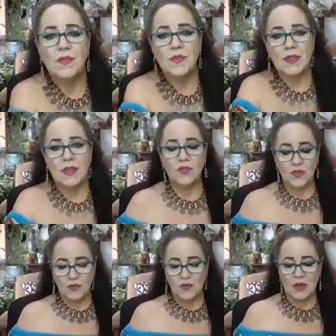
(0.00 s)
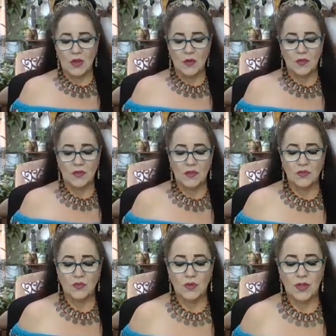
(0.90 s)
these two videos
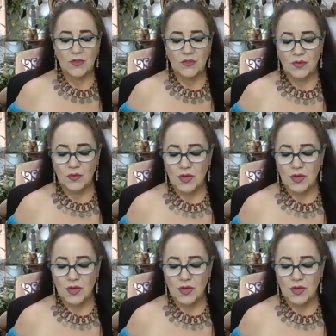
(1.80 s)
is really to